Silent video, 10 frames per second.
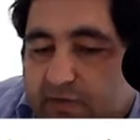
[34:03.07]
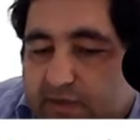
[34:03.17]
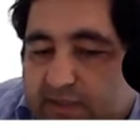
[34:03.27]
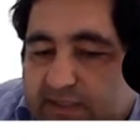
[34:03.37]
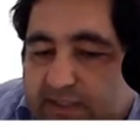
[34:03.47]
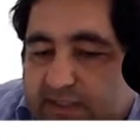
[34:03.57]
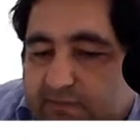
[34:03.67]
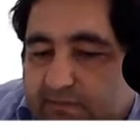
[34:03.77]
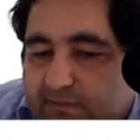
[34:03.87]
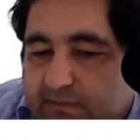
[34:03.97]
D,
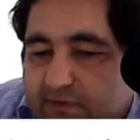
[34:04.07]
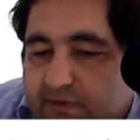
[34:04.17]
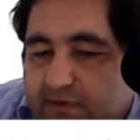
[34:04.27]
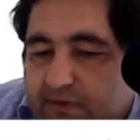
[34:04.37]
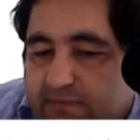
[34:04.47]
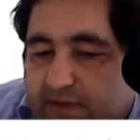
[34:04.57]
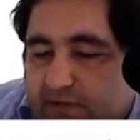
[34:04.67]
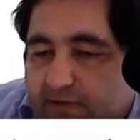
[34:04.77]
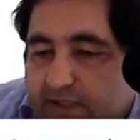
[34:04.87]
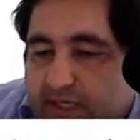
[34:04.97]

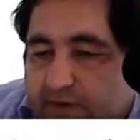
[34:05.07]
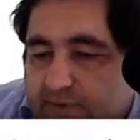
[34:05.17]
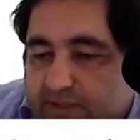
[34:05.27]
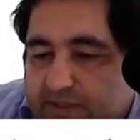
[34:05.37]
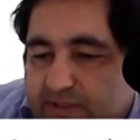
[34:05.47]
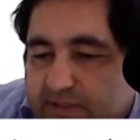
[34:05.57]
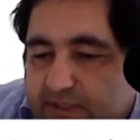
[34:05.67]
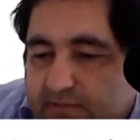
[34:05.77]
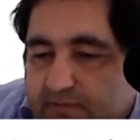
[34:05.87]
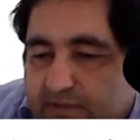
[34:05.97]
well, how much is D?